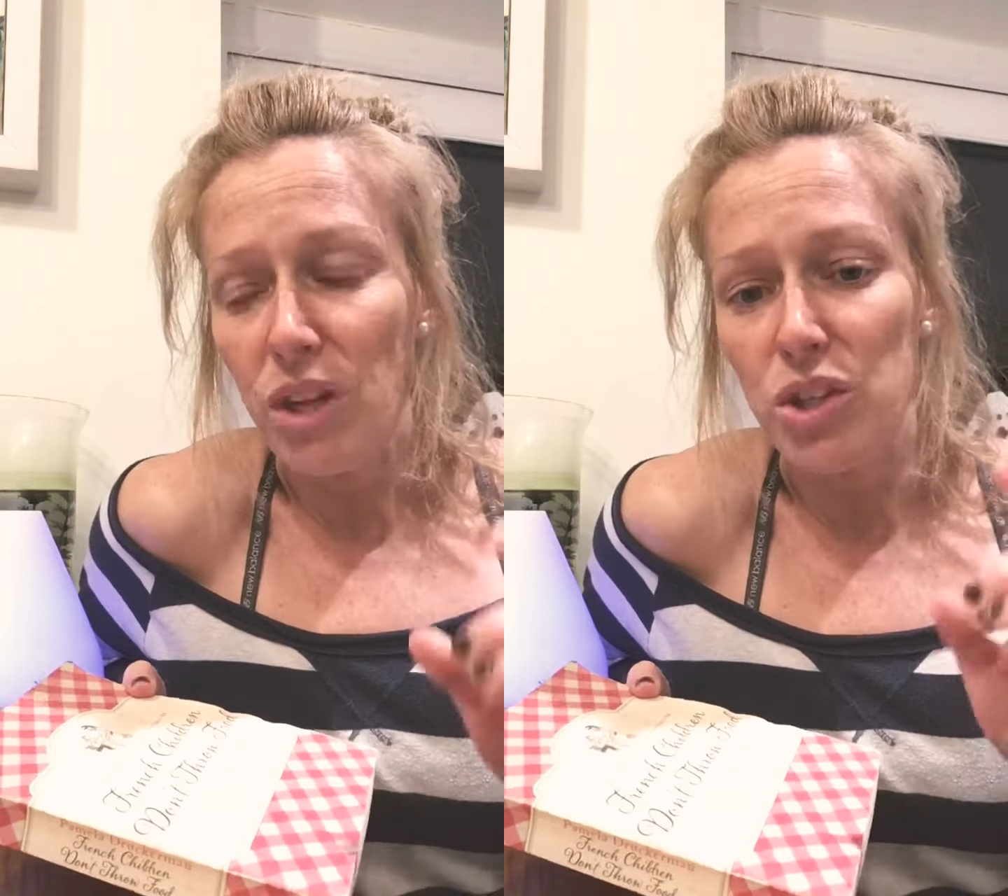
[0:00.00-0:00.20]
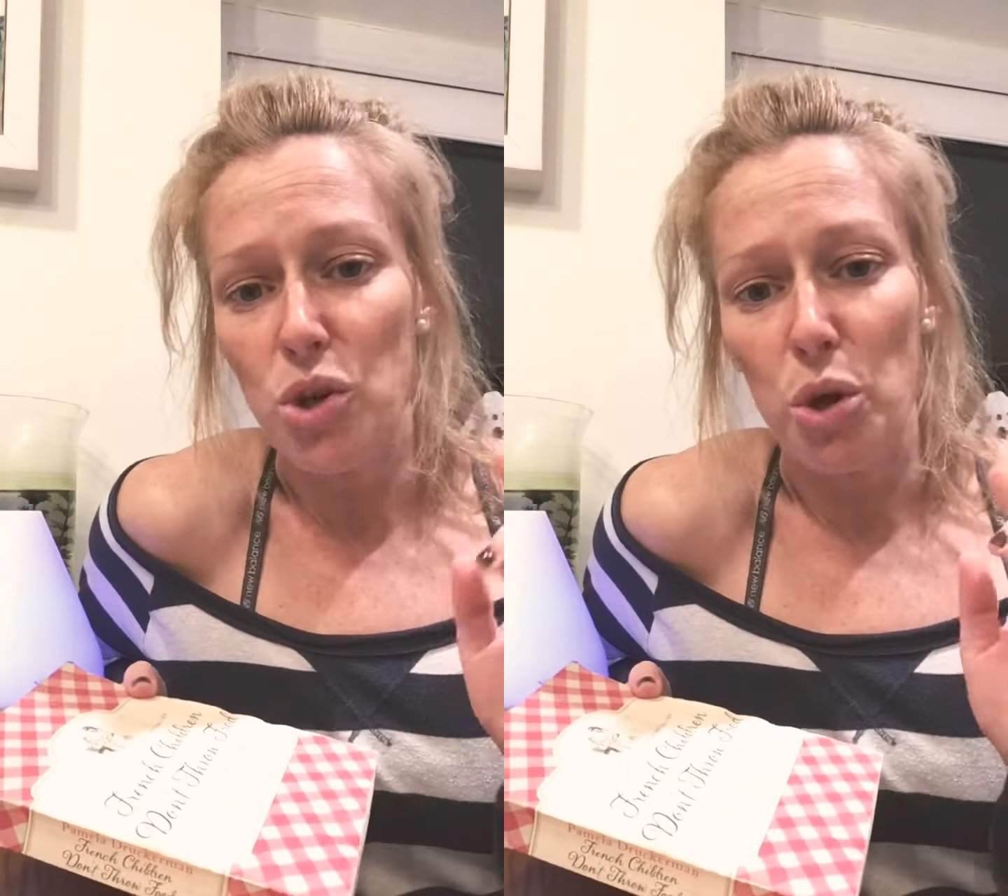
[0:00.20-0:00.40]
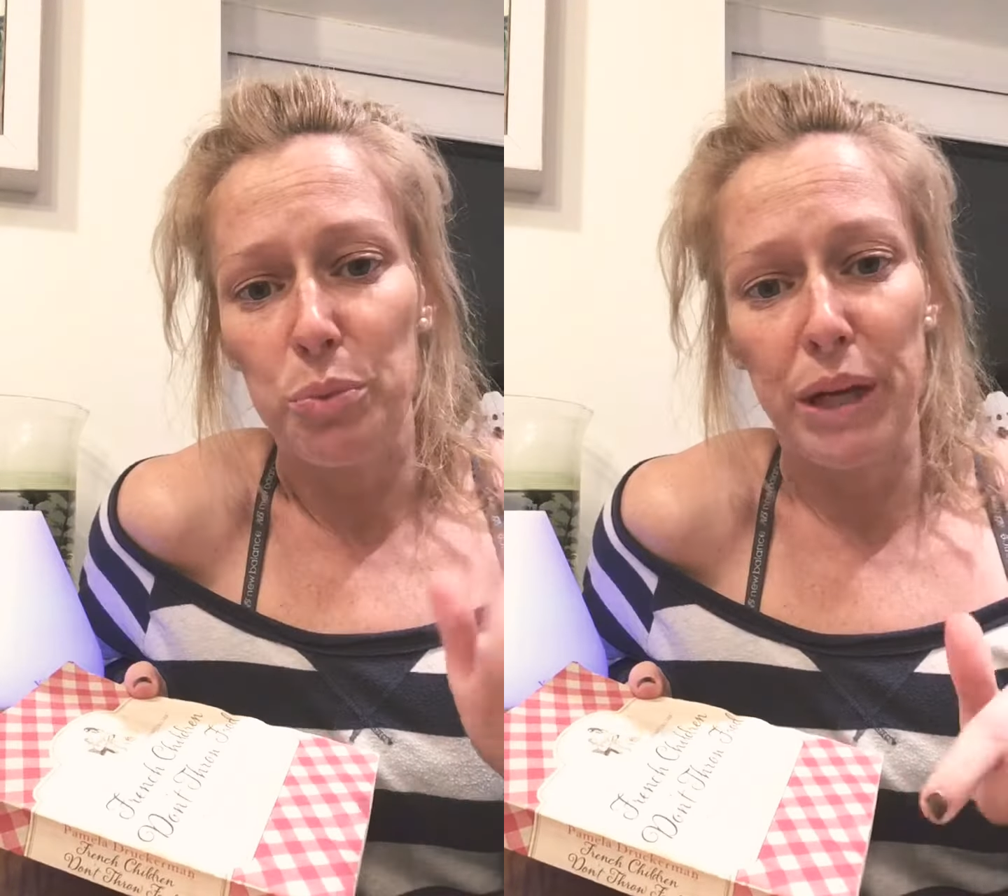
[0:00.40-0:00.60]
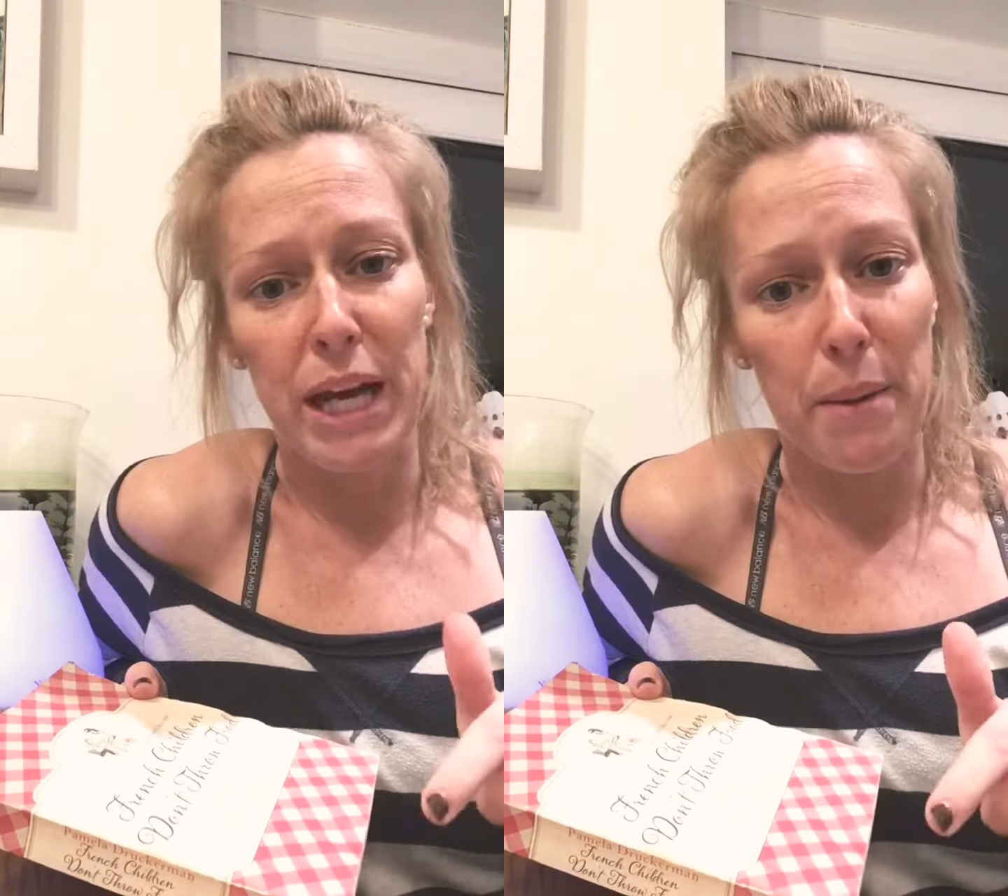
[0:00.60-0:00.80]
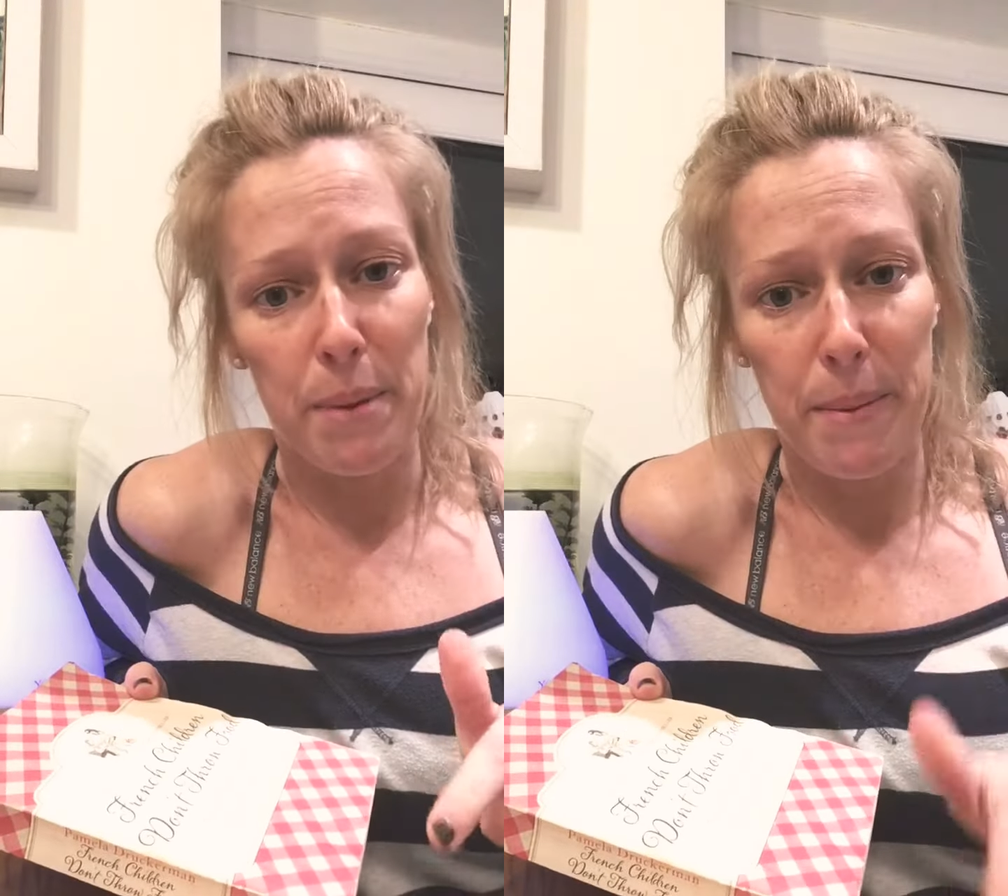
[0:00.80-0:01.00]
it's called
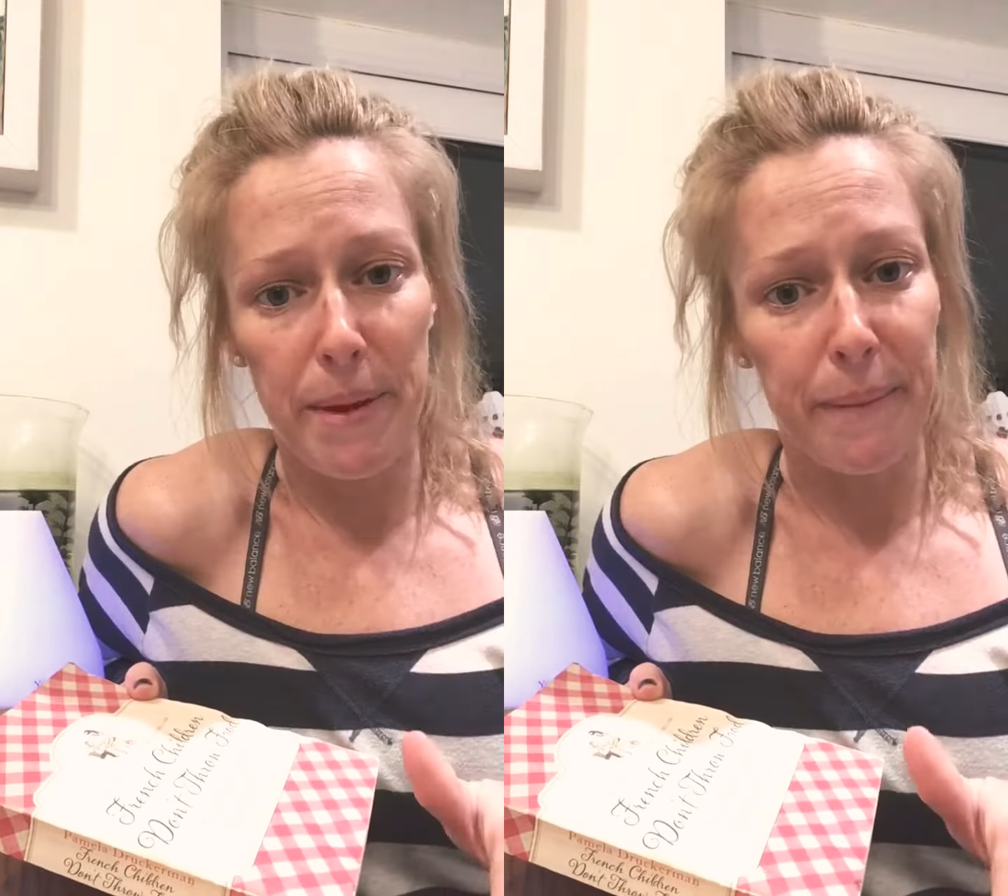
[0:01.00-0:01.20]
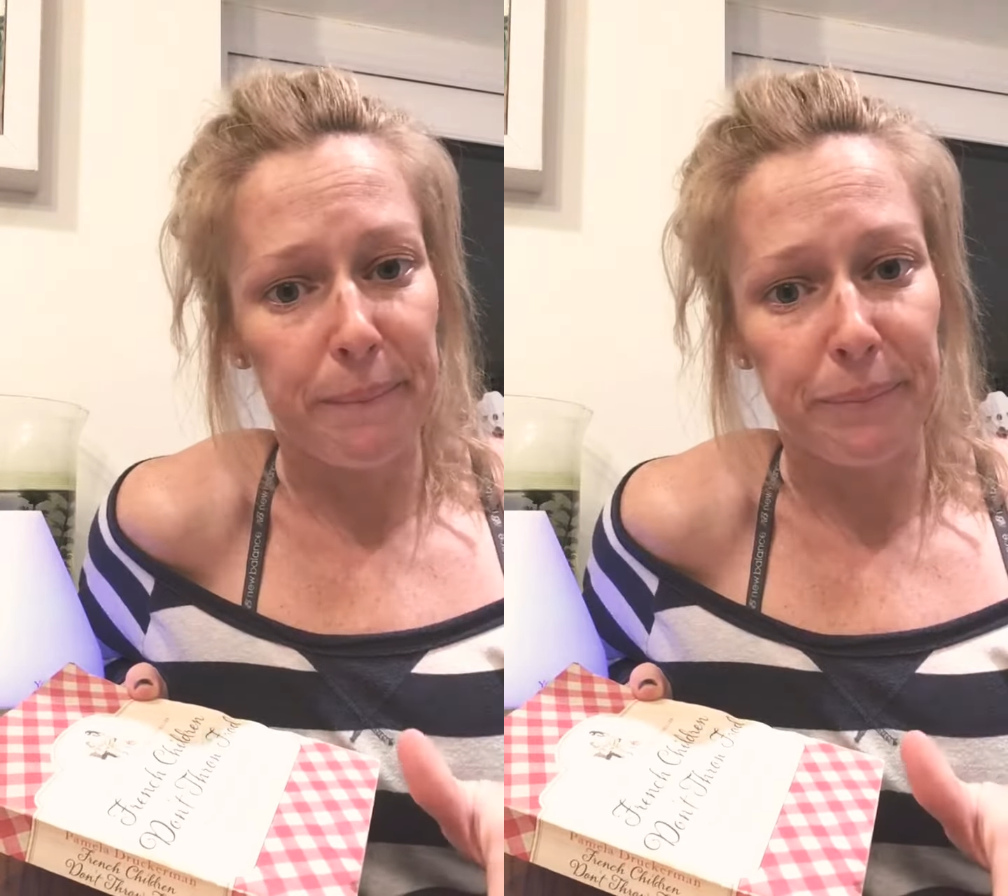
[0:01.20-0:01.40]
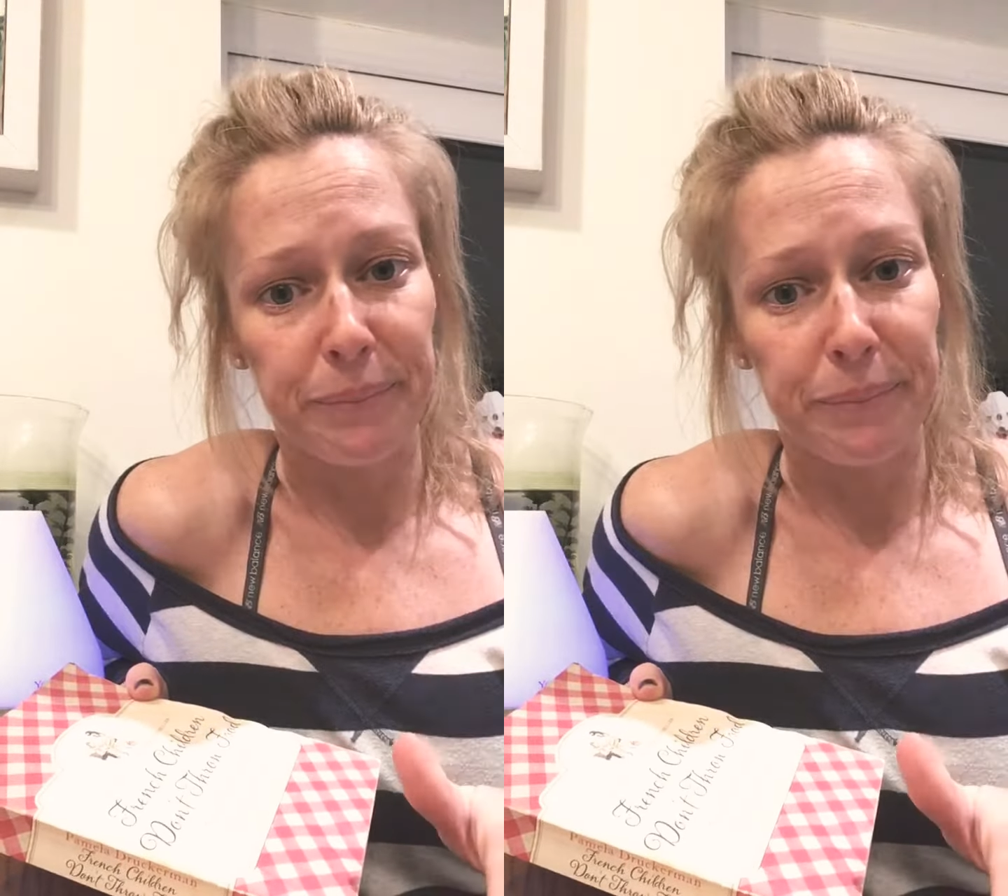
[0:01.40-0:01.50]
Bringing Up Baby.